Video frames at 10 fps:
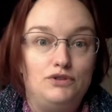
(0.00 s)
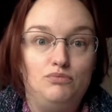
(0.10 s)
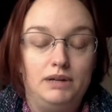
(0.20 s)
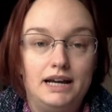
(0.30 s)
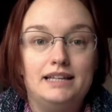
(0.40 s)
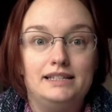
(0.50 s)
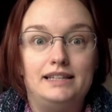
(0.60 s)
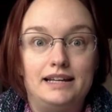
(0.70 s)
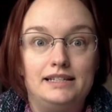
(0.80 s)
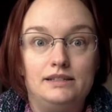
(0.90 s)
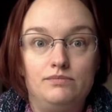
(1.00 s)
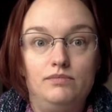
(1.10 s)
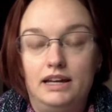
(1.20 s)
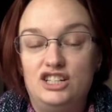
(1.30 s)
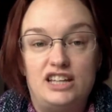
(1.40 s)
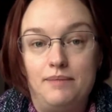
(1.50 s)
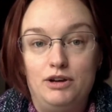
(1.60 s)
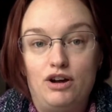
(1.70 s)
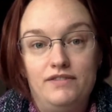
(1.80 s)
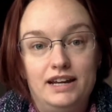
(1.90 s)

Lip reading: because it just had me craving it.